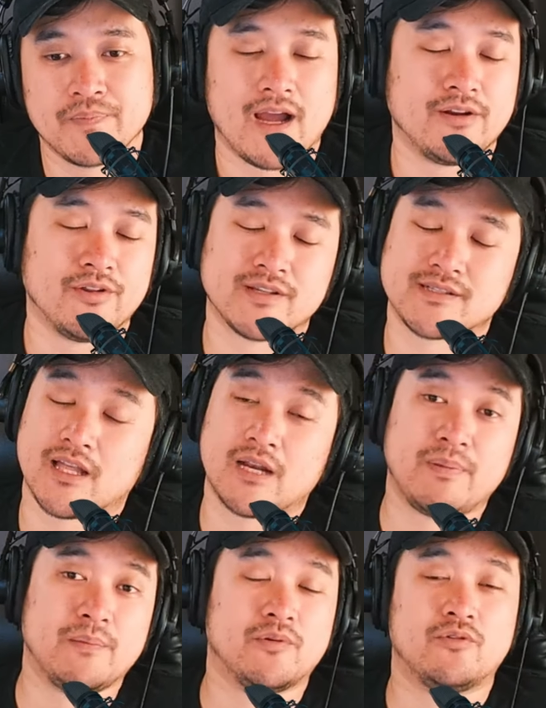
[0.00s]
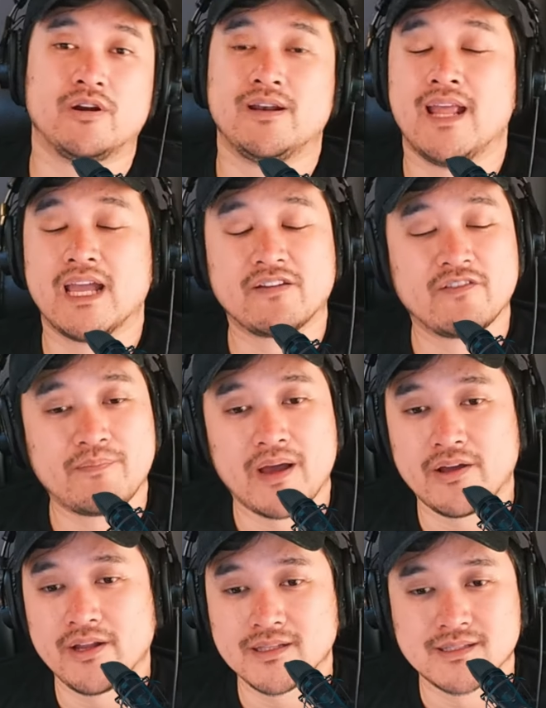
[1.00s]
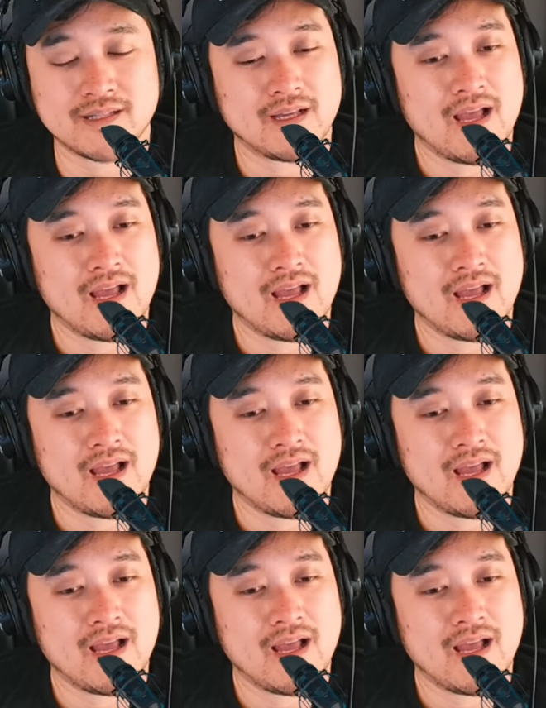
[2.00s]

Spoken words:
I know there's a lot of people who are negative about it.